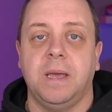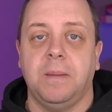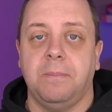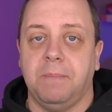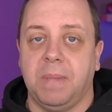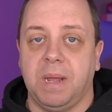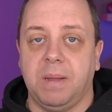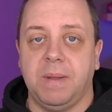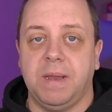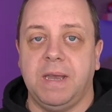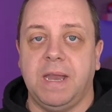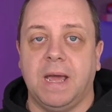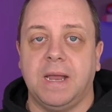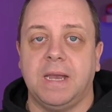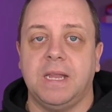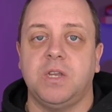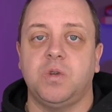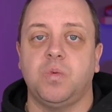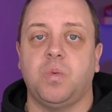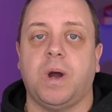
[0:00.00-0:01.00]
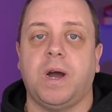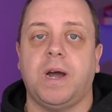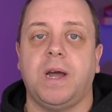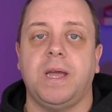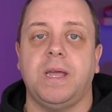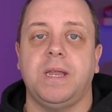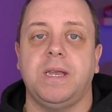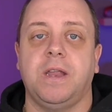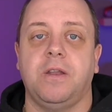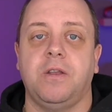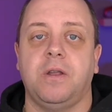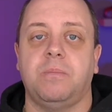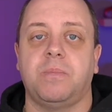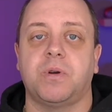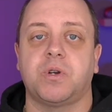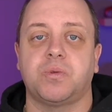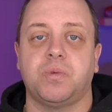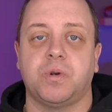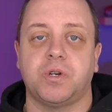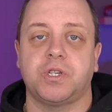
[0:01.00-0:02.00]
Maybe that is why the
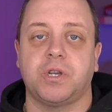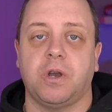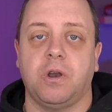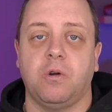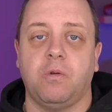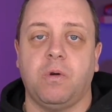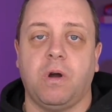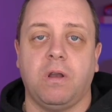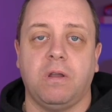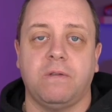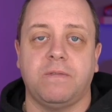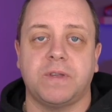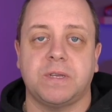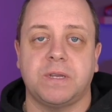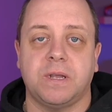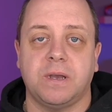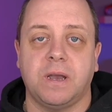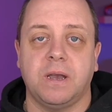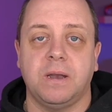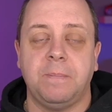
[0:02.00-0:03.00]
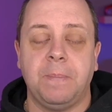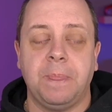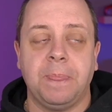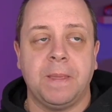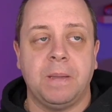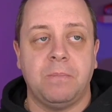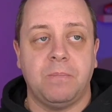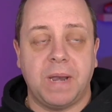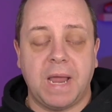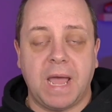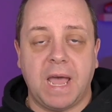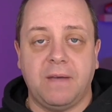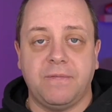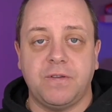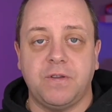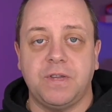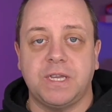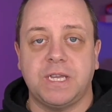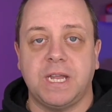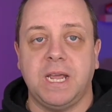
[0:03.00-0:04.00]
numbers were so low all of a sudden. But I have
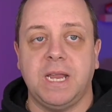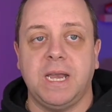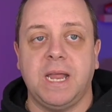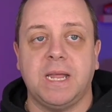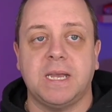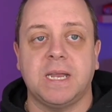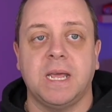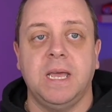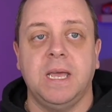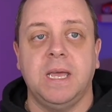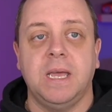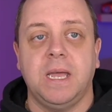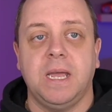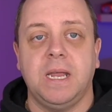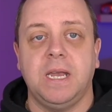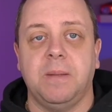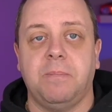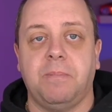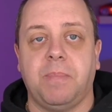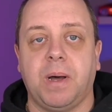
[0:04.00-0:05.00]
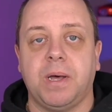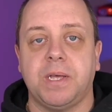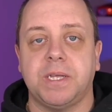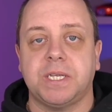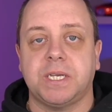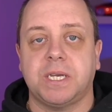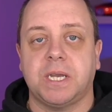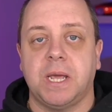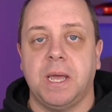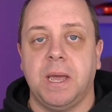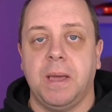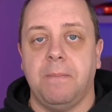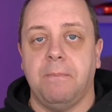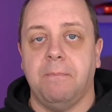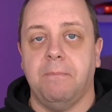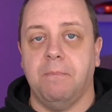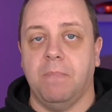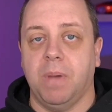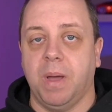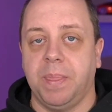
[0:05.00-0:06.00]
to say that in the past
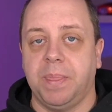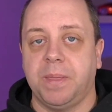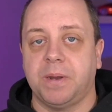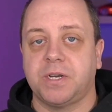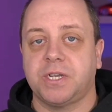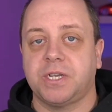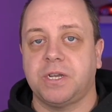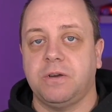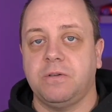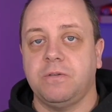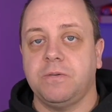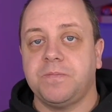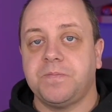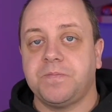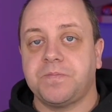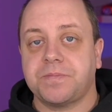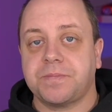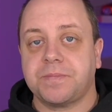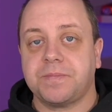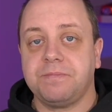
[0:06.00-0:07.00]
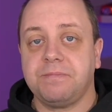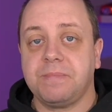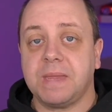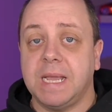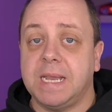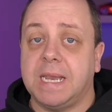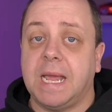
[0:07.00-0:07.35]
month or so, it